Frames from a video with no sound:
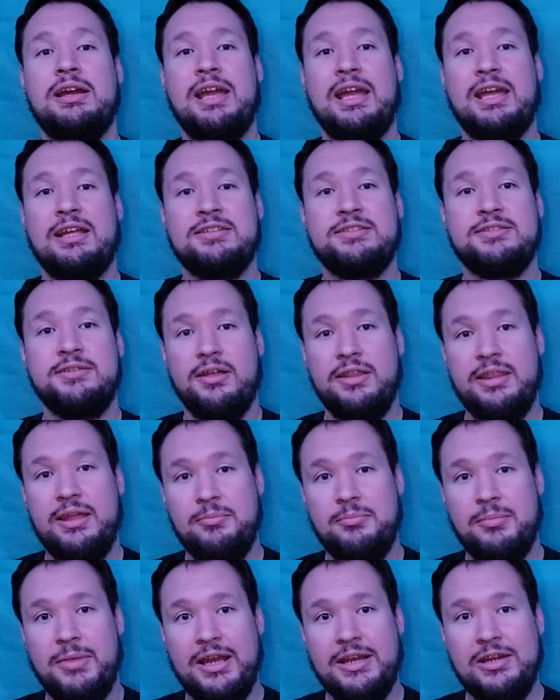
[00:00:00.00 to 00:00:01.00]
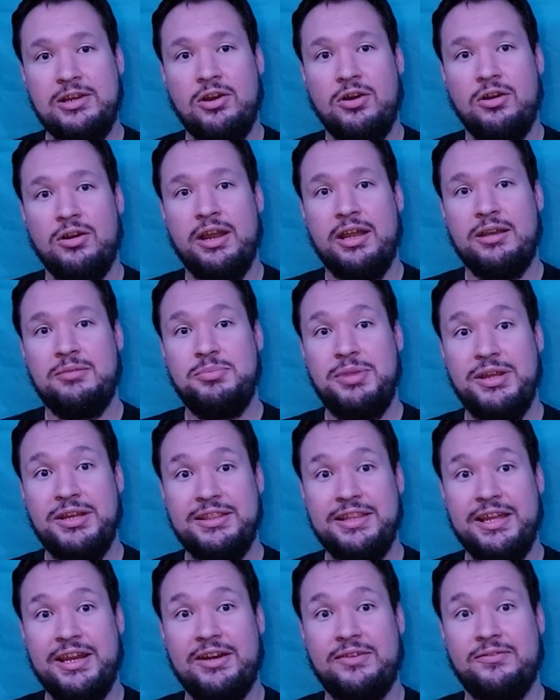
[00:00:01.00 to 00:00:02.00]
and saw that my car had
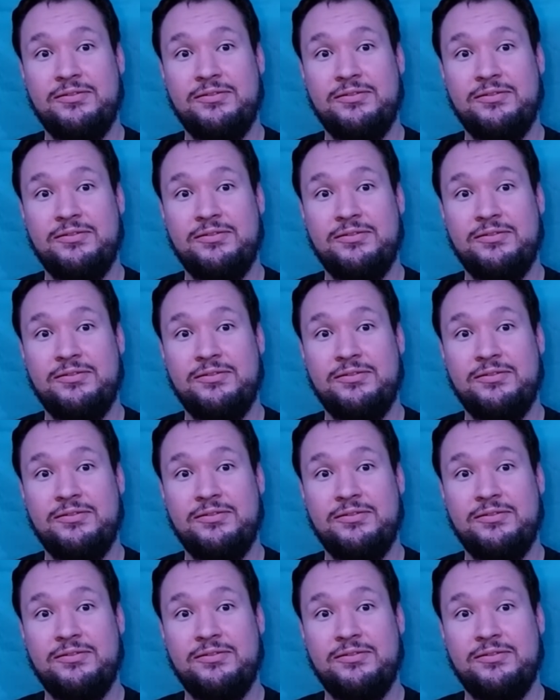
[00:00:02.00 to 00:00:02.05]
been there